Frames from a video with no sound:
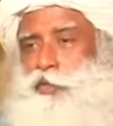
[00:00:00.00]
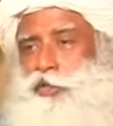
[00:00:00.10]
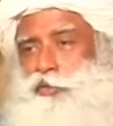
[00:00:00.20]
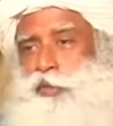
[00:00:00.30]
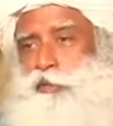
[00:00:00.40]

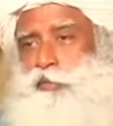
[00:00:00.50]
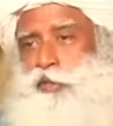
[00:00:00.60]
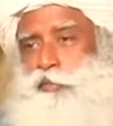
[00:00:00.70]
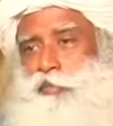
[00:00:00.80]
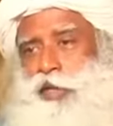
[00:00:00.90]
which will
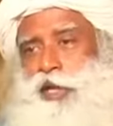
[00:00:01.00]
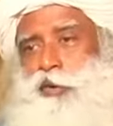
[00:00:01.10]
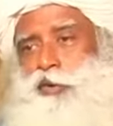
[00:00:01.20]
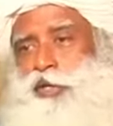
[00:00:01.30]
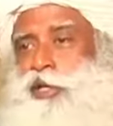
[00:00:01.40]
be play
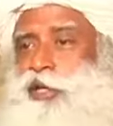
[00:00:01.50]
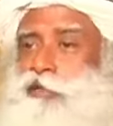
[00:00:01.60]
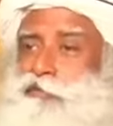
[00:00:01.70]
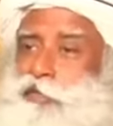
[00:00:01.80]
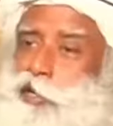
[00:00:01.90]
out in a
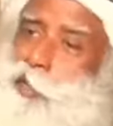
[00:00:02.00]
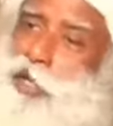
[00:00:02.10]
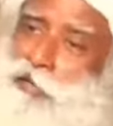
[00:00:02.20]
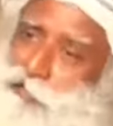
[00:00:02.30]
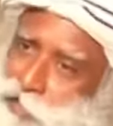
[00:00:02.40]
different
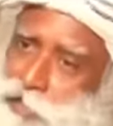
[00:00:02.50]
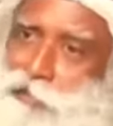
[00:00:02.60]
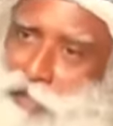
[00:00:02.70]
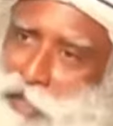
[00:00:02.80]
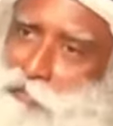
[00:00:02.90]
way after
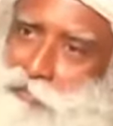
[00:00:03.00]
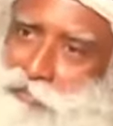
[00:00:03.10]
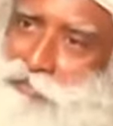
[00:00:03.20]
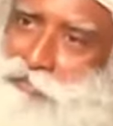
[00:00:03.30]
some time.